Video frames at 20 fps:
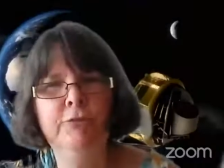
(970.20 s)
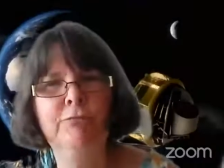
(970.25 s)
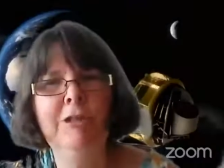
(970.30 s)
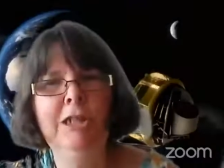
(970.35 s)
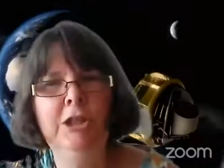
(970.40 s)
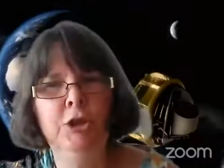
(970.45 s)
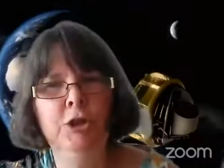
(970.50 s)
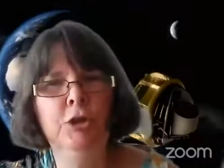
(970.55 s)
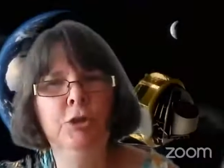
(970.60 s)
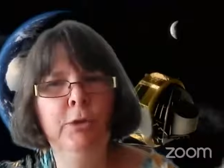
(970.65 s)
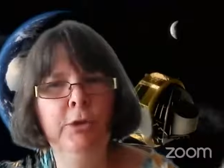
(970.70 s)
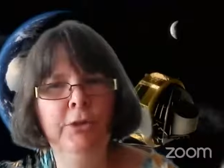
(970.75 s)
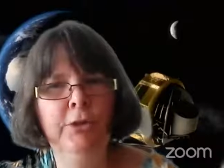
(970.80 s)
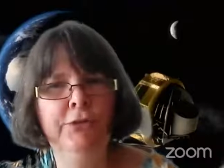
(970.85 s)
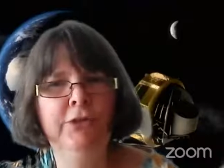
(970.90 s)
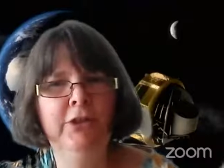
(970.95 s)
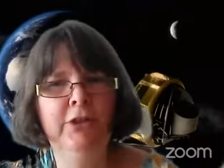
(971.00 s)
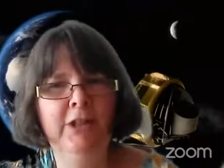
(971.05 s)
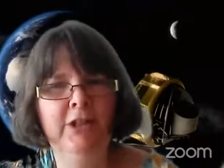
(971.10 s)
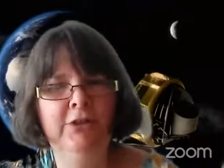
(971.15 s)
a really good
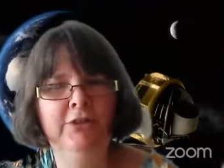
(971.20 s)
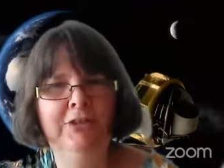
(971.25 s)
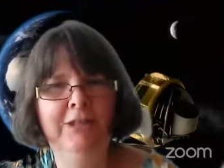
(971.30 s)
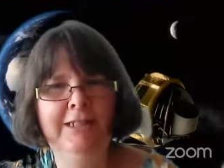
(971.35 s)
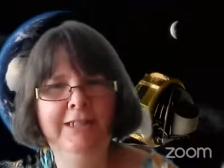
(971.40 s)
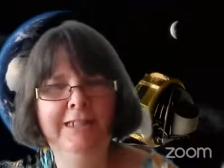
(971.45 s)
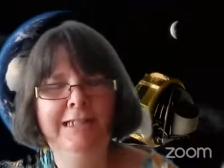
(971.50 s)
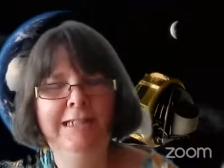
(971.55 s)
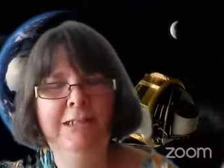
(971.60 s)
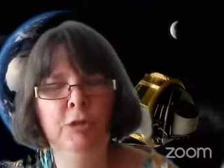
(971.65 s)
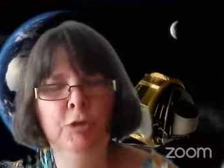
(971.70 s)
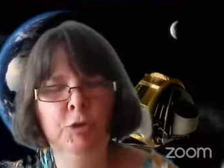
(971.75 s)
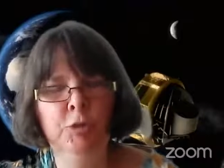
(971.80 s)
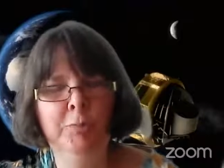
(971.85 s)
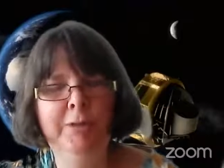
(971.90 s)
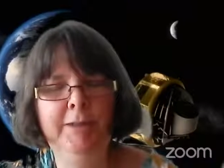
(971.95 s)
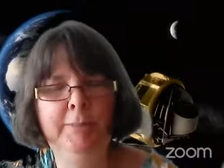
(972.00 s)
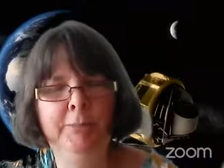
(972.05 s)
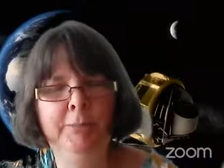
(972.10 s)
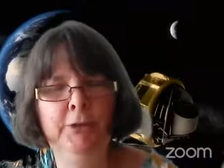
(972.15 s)
question, actually, and a lot
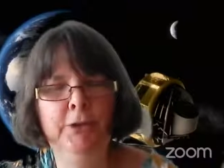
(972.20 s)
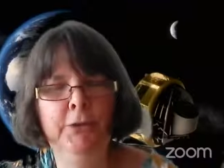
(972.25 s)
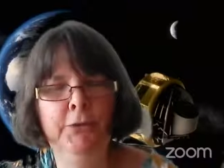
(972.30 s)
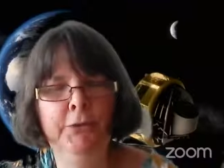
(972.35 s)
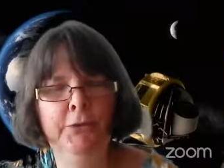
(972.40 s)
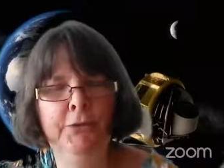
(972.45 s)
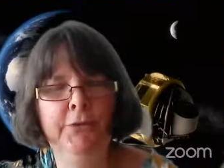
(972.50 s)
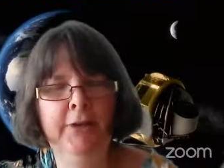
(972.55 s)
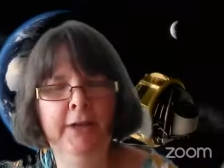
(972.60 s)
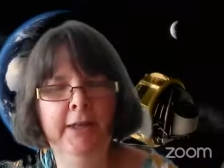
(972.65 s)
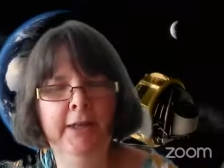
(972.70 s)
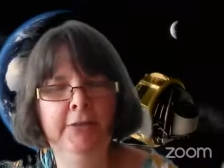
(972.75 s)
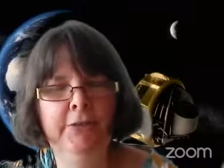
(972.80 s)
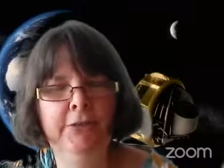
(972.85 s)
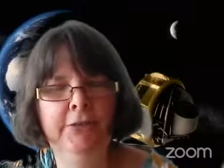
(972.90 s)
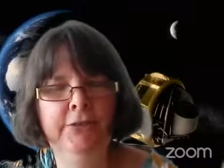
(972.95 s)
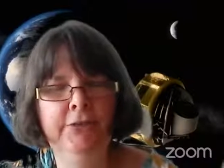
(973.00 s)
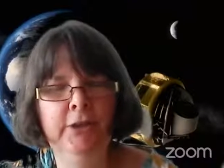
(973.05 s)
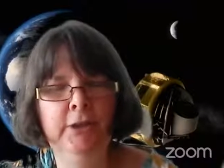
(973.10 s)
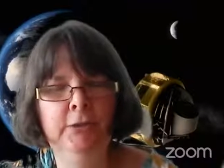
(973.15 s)
of people ask that.
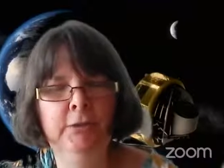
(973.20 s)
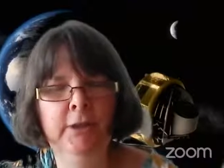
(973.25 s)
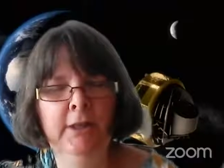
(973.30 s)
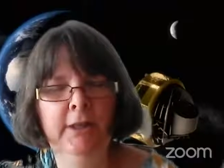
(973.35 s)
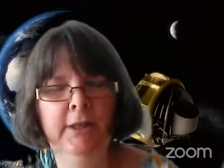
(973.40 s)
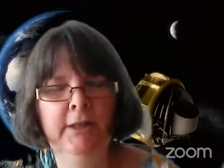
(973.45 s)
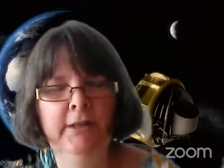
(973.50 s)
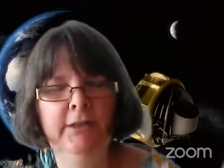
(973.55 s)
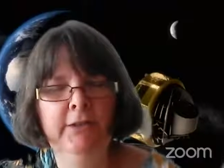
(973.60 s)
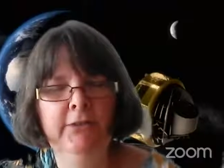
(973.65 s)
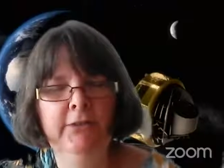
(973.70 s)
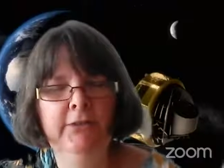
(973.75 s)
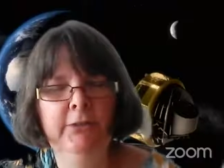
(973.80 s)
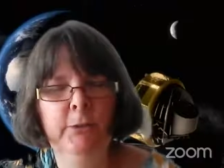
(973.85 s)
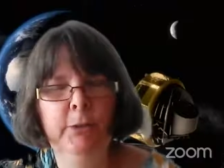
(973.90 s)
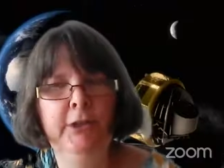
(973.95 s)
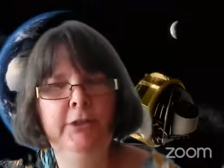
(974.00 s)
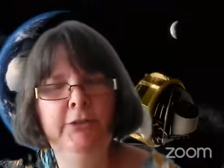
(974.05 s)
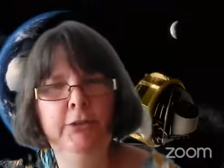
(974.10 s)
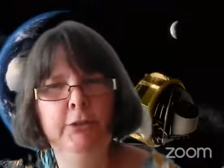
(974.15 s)
So
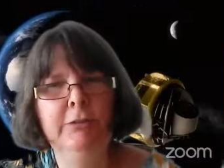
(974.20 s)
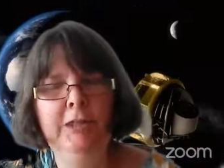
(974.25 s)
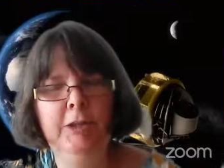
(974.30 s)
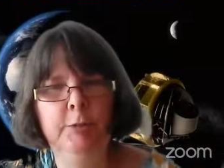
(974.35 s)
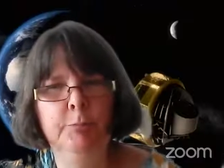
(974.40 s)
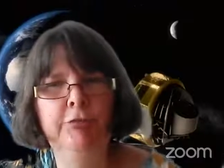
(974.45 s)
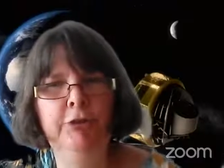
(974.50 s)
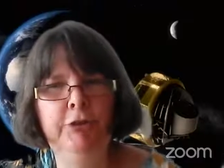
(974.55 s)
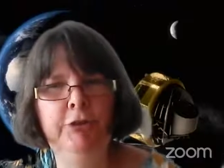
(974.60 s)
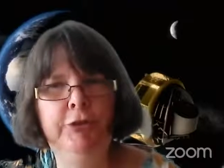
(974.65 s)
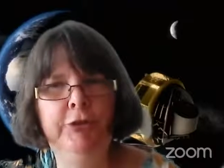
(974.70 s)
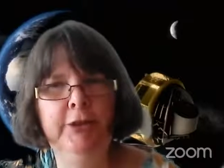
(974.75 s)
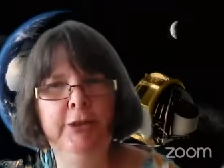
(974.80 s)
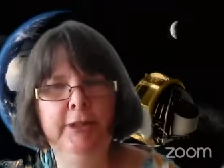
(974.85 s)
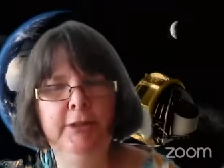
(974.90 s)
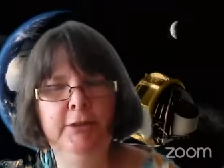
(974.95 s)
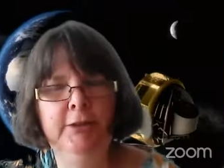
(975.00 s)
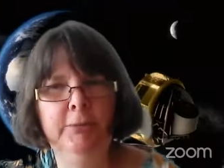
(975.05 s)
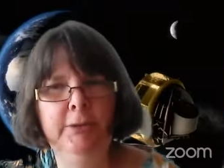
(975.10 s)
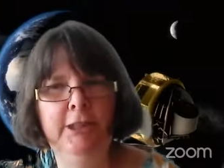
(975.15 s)
I totally
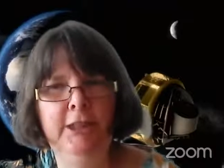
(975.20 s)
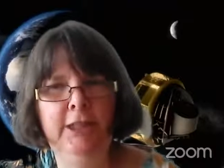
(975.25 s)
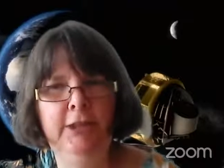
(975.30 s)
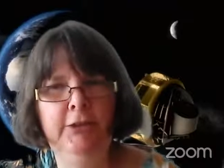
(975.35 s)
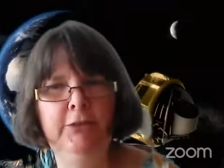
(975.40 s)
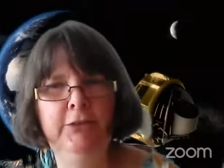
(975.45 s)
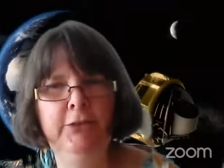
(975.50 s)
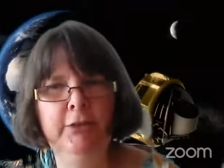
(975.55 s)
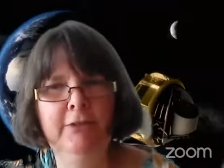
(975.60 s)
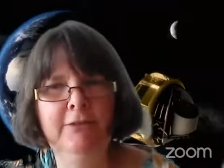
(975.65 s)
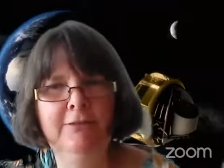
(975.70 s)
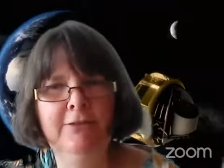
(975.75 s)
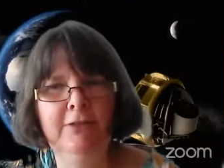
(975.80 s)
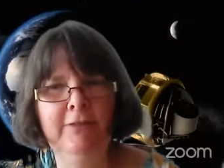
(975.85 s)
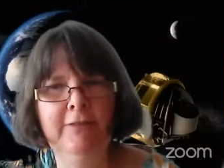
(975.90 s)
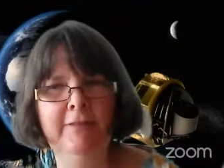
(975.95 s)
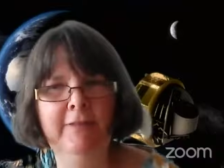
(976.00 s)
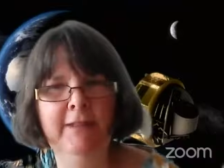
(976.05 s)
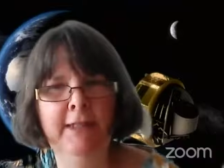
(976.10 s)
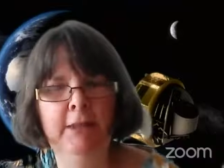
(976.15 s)
appreciate we need to
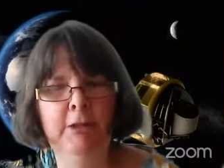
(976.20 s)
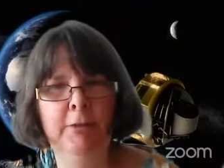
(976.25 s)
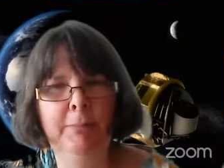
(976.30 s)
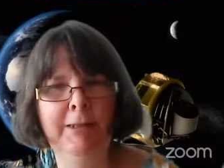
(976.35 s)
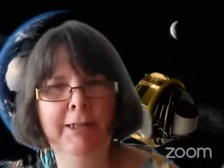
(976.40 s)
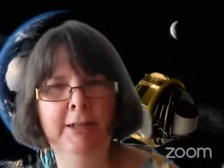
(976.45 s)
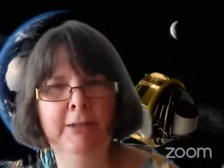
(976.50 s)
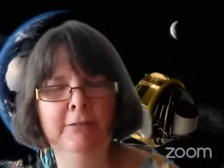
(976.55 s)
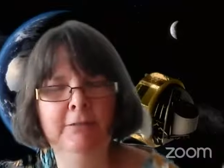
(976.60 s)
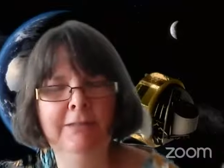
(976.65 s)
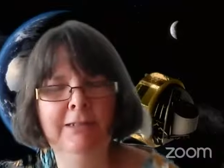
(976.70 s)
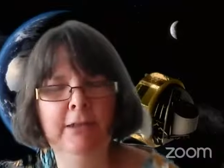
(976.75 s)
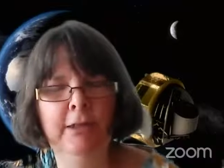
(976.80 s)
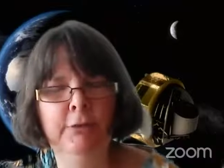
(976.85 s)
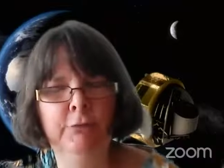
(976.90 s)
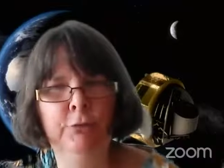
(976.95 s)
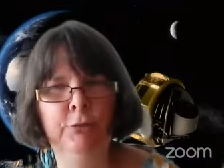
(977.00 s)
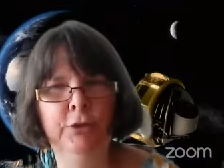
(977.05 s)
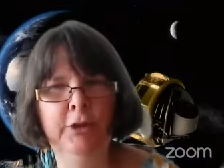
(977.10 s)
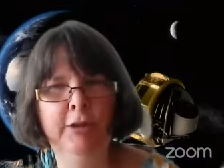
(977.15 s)
think about
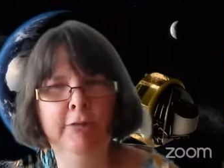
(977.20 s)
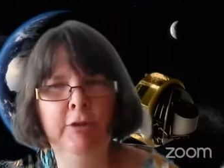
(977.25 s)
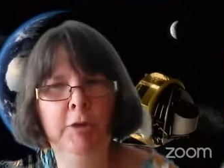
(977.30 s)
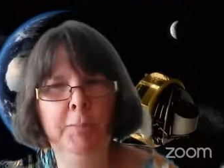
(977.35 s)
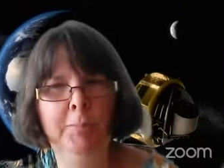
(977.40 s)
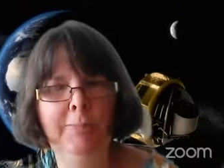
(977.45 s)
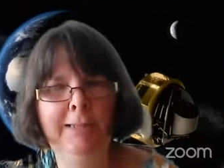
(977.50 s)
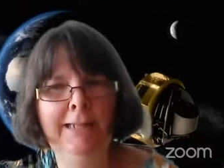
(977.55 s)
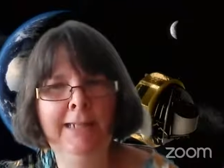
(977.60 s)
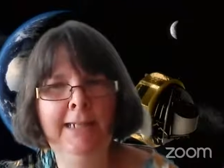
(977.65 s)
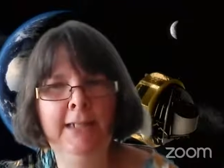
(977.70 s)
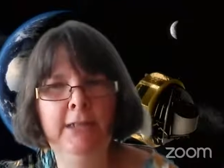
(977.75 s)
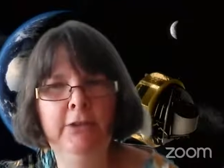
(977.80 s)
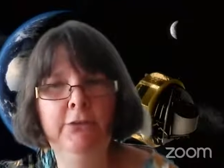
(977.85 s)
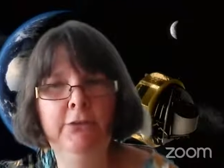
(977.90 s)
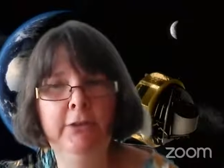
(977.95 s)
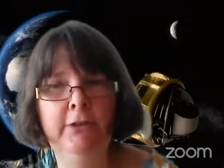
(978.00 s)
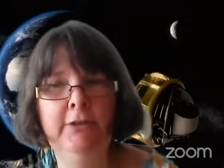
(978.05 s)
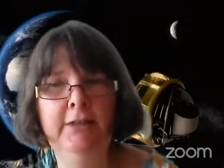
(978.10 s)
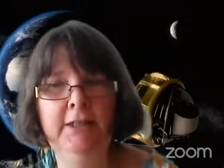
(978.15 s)
life on our own planet,
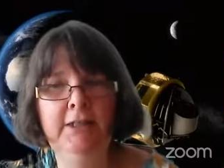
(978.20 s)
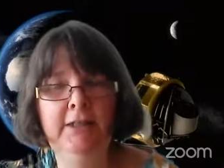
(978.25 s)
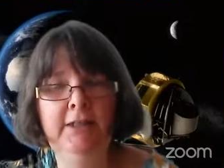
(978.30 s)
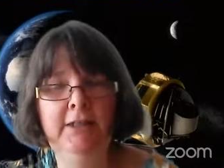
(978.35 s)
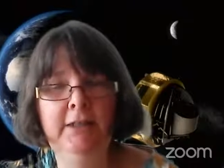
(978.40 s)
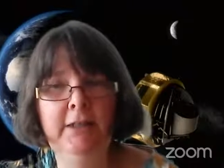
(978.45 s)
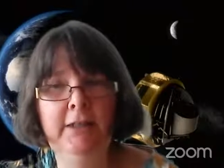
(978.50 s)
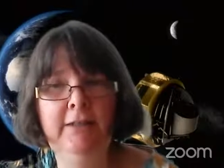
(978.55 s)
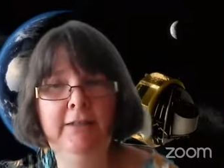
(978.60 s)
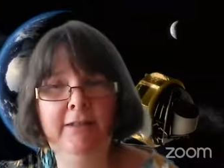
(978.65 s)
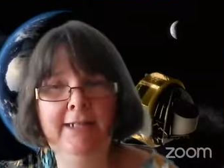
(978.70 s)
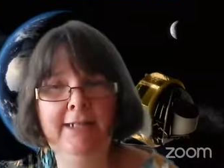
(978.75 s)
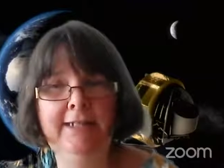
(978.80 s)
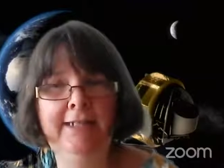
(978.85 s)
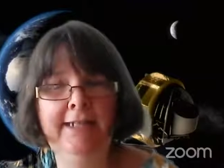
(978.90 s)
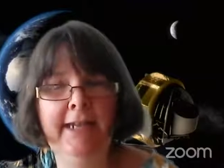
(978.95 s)
study it, and indeed